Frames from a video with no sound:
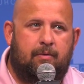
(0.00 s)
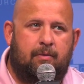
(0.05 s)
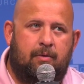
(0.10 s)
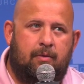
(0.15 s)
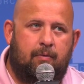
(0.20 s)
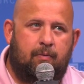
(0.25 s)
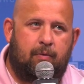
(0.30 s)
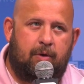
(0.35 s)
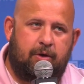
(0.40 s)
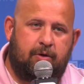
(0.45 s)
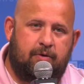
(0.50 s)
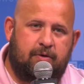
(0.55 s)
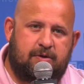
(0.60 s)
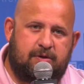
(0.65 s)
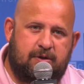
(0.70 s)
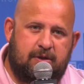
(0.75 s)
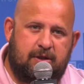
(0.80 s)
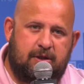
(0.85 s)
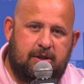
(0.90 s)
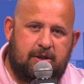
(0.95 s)
what you
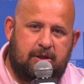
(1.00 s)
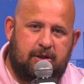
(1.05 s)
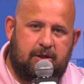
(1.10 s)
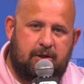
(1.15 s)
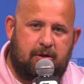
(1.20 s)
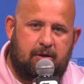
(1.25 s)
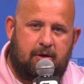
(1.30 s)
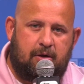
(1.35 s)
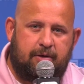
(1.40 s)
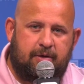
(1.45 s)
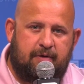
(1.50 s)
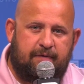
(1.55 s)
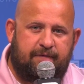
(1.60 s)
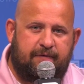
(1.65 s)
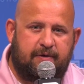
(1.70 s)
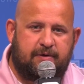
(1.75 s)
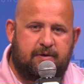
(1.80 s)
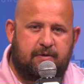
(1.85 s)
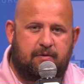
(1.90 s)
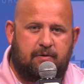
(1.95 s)
see on the
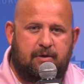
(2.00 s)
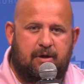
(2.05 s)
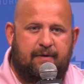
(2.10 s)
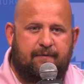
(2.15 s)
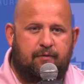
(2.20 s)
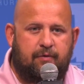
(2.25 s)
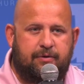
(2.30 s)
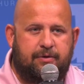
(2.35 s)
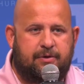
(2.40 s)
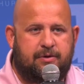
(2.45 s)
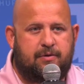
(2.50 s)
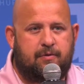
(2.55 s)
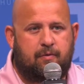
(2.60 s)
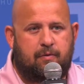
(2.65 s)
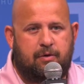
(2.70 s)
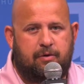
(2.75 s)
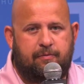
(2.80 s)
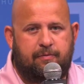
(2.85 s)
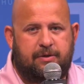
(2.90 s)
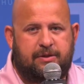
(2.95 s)
physical level in the
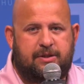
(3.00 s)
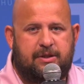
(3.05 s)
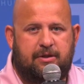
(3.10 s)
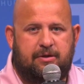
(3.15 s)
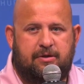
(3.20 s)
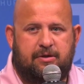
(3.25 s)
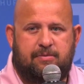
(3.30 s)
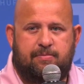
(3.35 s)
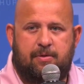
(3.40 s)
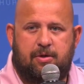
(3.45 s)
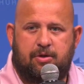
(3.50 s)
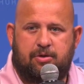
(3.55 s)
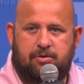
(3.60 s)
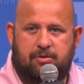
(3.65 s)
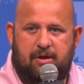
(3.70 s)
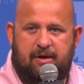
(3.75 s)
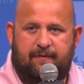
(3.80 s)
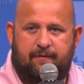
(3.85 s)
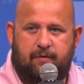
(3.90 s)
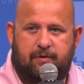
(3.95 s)
story, we see at the spiritual
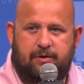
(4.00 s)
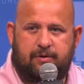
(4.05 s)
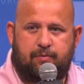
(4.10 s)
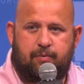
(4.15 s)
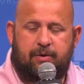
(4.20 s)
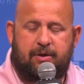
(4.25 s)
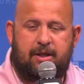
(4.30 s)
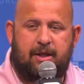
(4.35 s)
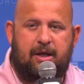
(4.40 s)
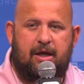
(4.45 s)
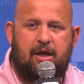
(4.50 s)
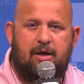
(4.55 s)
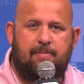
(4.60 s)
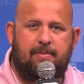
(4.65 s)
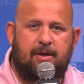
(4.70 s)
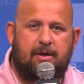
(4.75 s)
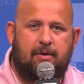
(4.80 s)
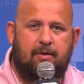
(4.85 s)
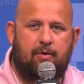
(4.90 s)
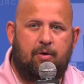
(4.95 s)
level, is what the
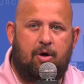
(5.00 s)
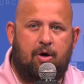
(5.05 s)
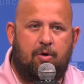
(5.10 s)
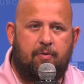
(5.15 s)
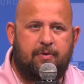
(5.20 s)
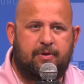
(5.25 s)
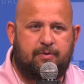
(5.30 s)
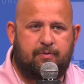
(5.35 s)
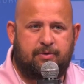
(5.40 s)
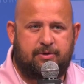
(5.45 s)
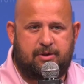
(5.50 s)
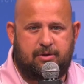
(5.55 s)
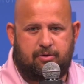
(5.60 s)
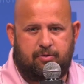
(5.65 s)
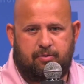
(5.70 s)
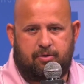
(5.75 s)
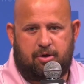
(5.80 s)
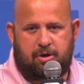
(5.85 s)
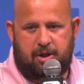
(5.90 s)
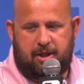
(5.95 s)
enemy always wants to do
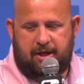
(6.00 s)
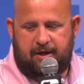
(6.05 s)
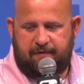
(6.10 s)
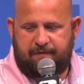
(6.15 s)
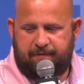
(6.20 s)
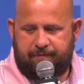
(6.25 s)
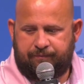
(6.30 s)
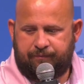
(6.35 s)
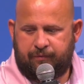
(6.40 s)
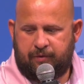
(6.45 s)
in our life